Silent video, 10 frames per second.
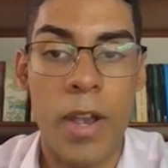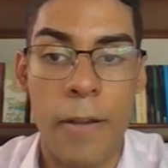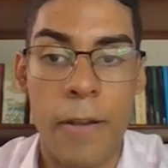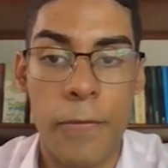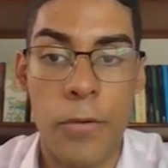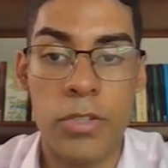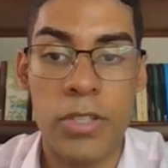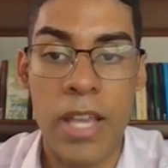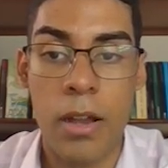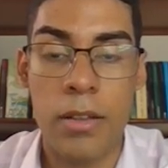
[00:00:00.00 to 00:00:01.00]
Just wait a
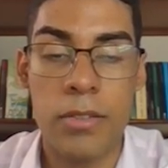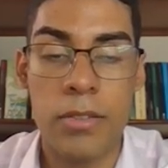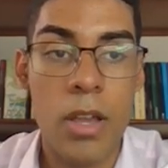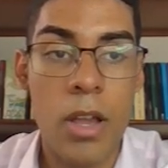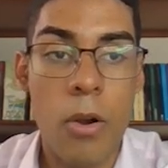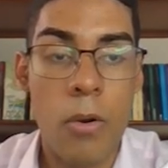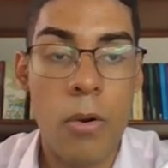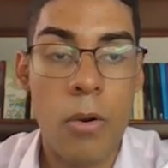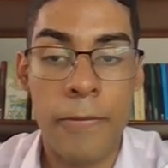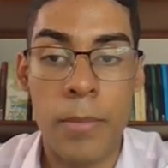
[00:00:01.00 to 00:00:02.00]
few seconds
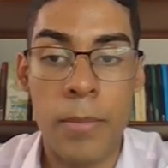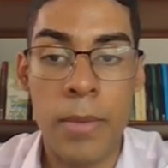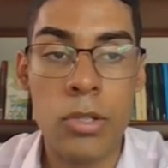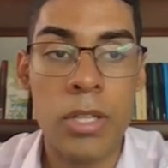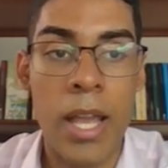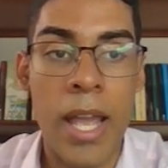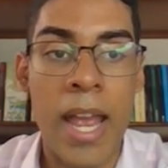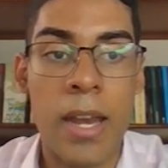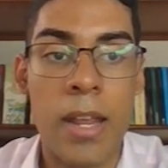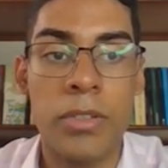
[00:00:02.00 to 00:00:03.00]
or a few minutes,
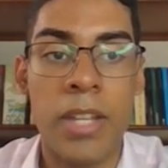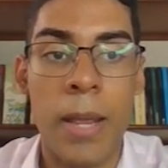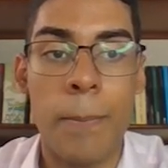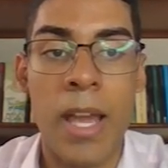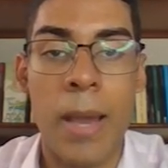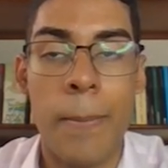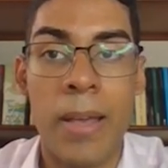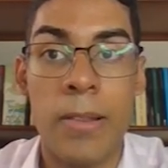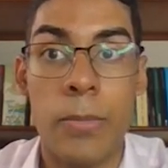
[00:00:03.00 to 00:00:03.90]
and it will then be